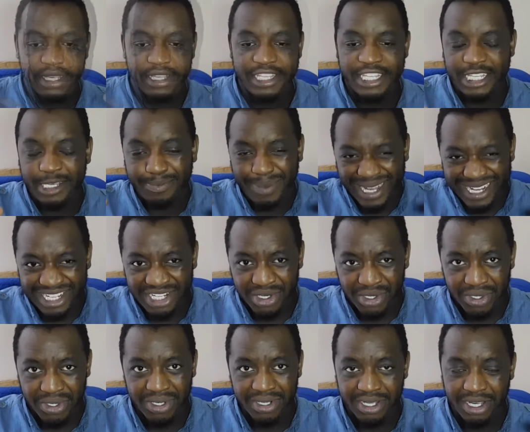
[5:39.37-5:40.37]

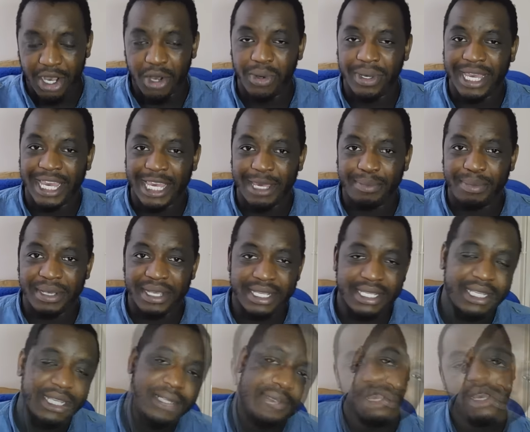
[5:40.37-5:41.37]
special
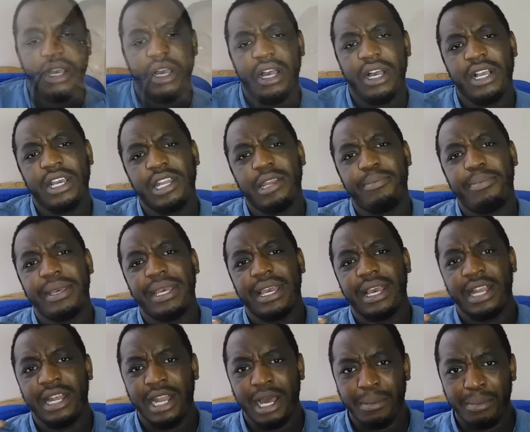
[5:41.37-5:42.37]
goalkeepers are going to be
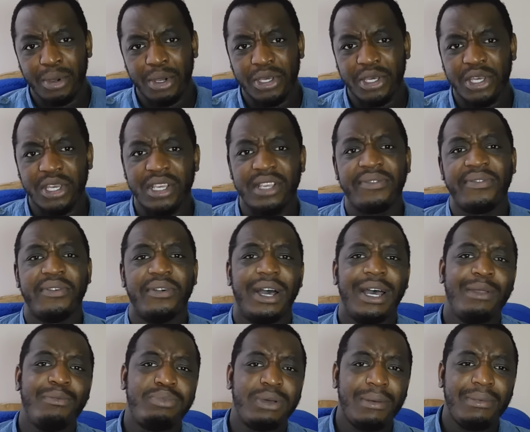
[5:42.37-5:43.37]
a lot more useful
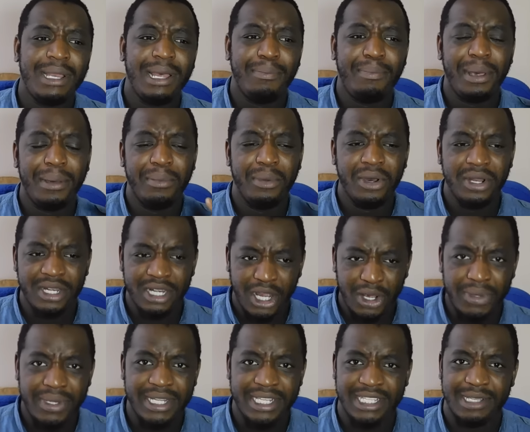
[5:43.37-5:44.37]
and probably a bit more
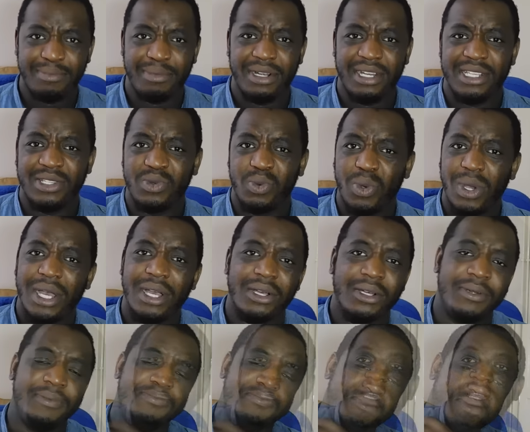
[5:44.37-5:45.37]
noticeable as
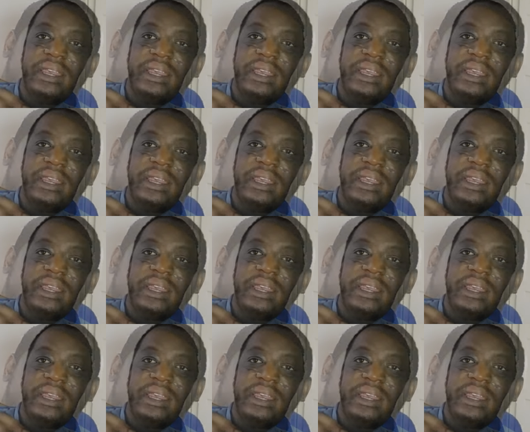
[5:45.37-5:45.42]
well.